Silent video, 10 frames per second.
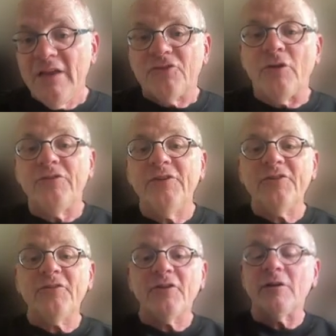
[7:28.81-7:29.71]
So this
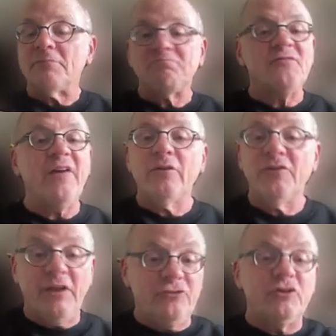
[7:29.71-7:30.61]
is
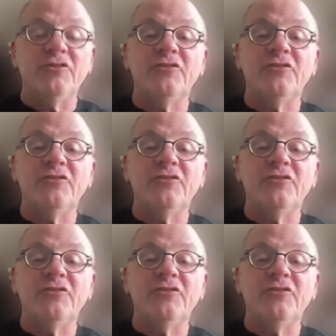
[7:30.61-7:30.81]
as you can